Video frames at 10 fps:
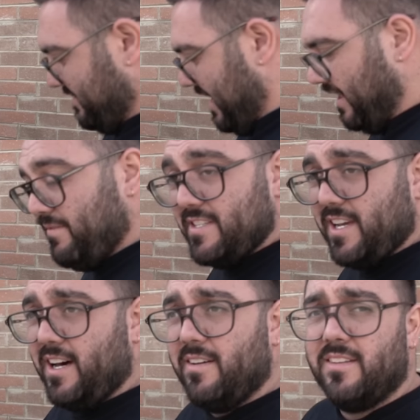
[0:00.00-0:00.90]
I love this
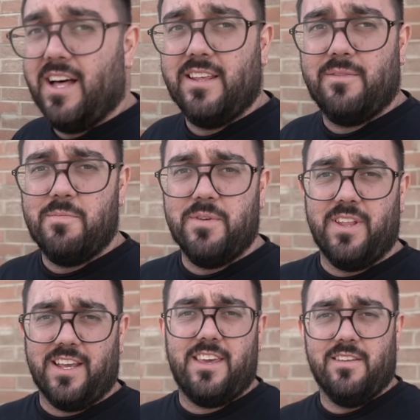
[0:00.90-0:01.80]
car. I think we
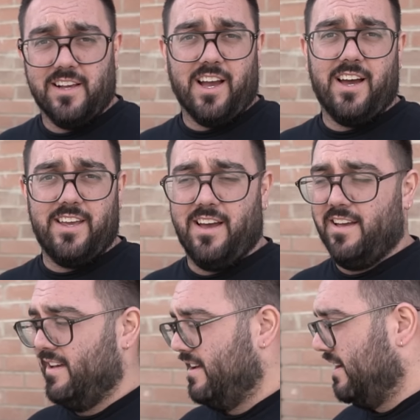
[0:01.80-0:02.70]
built a killer car here.
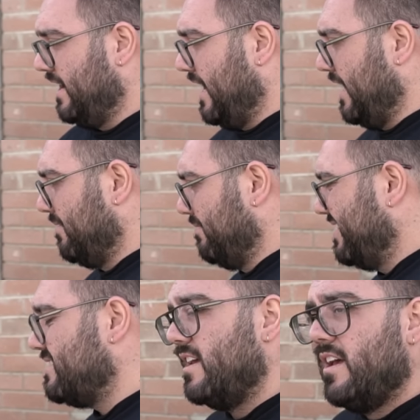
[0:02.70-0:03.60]

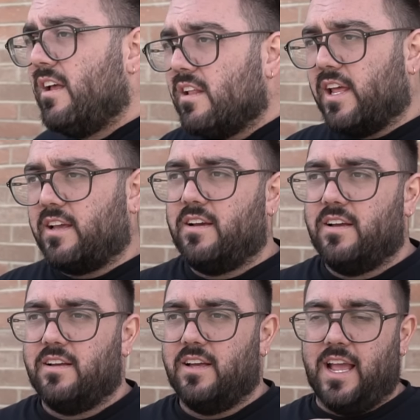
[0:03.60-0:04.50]
There's like,
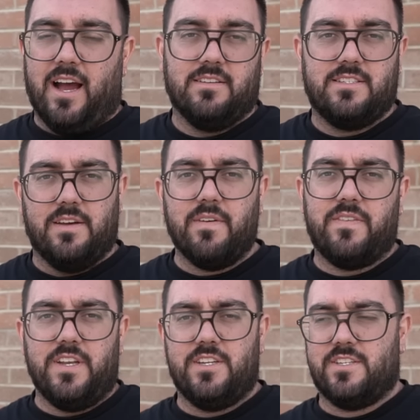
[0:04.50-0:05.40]
a car is never
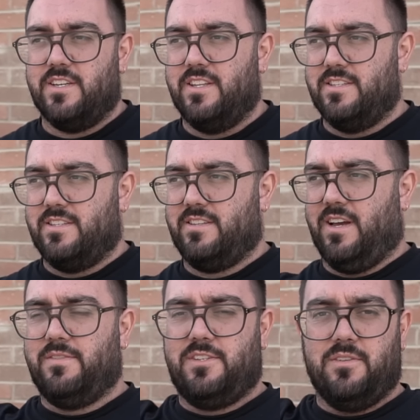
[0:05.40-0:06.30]
finished.
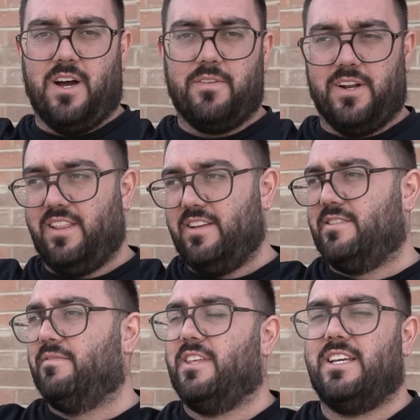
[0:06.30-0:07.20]
I've got a
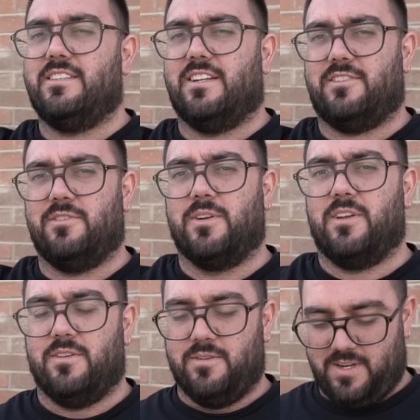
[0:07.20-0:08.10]
list of things that I still
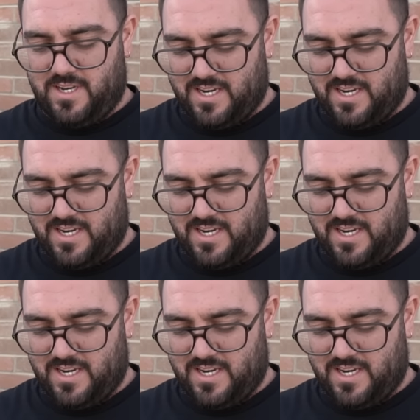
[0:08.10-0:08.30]
want to do to it,